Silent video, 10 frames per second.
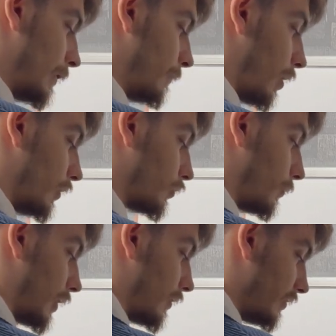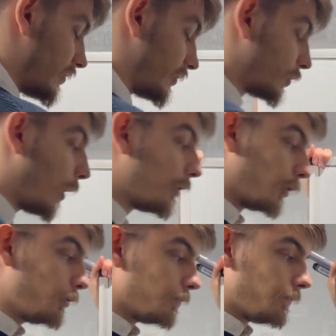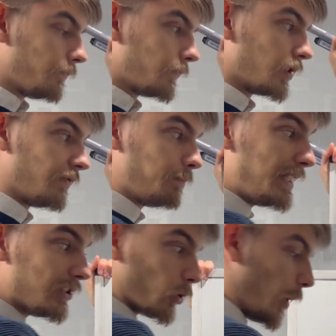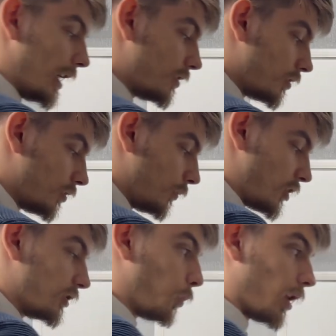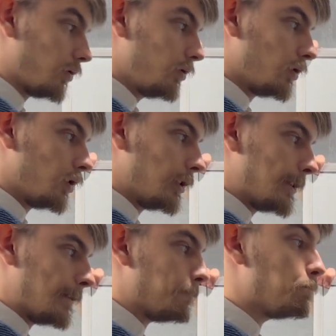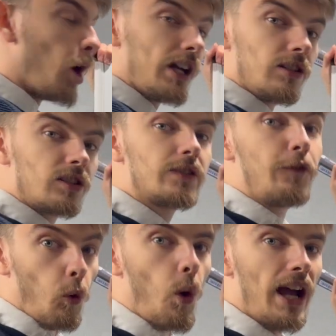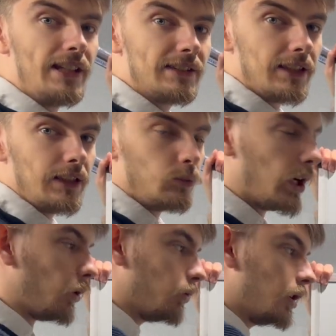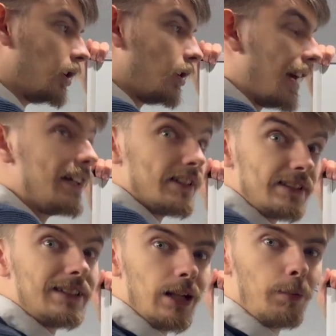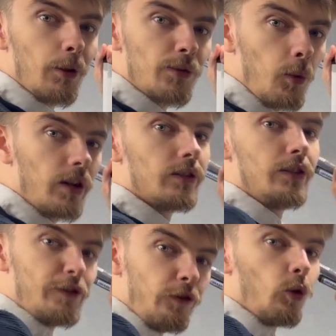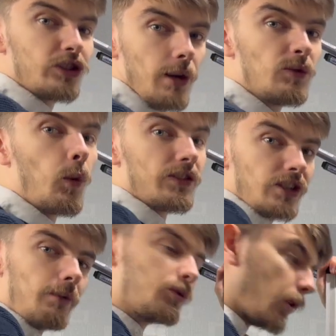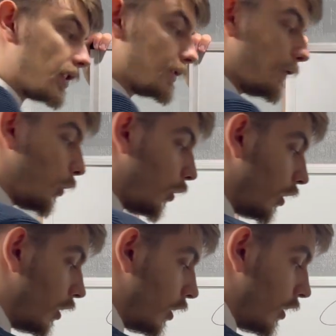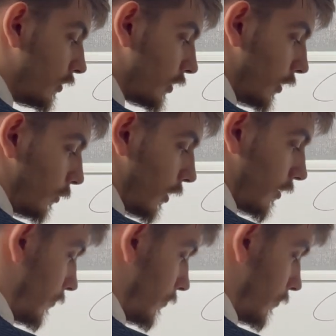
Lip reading: plus or minus the square root of b squared, which is 1, minus 4ac. Well, a and c are both 1. 4 times 1 times 1 is 4. So 1